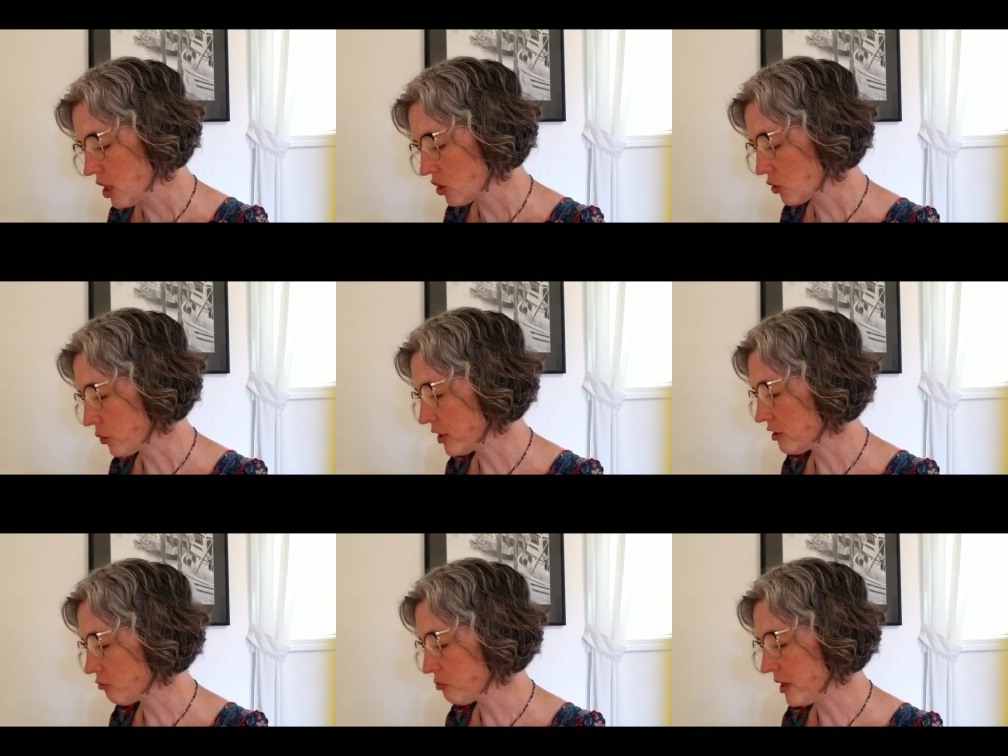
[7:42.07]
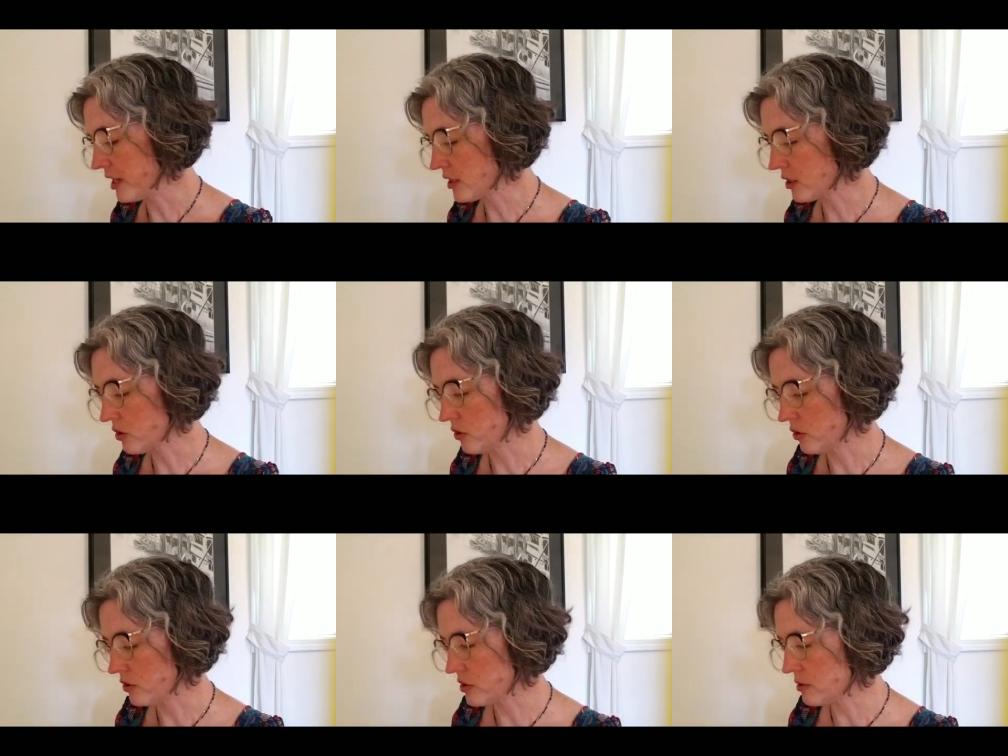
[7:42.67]
queen of
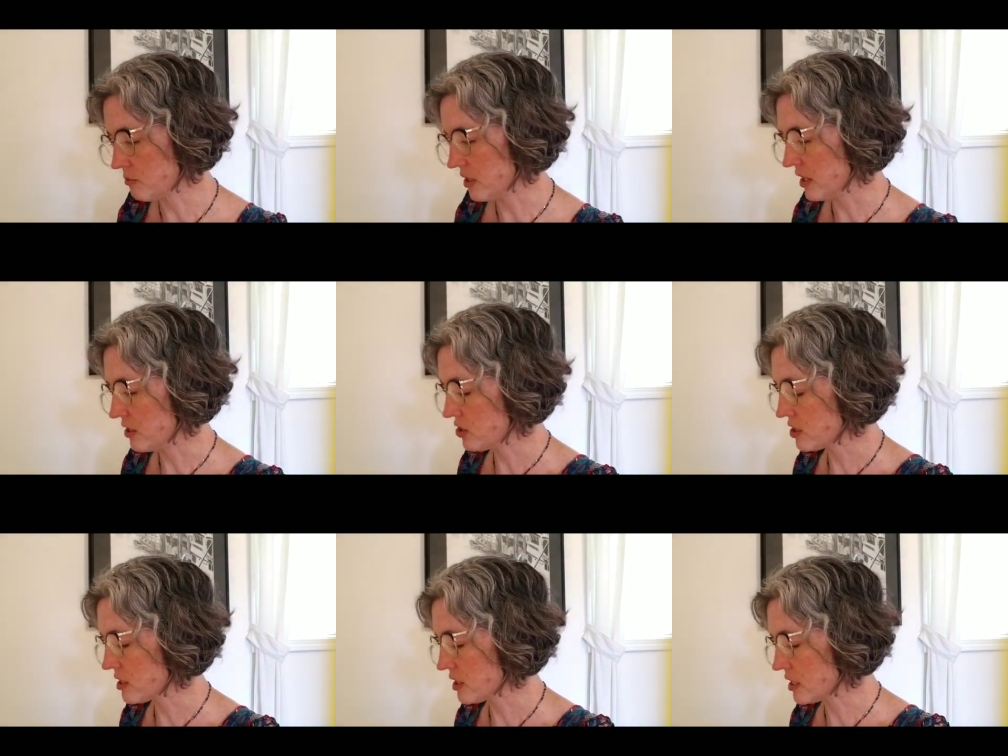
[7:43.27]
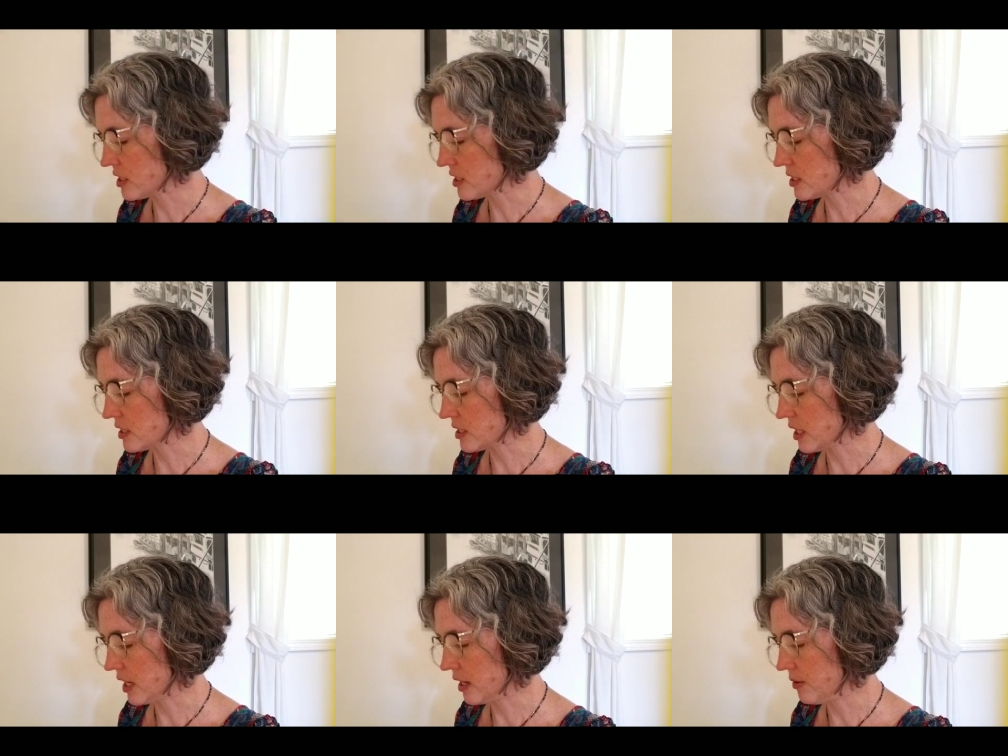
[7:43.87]
pentacles but just
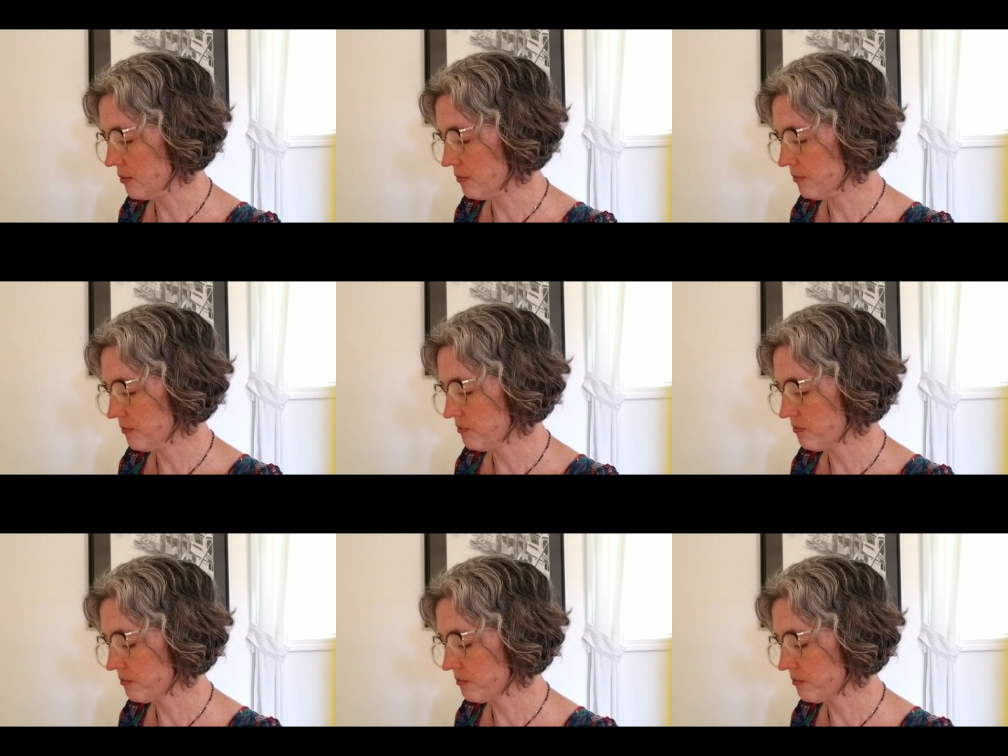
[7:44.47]
this um,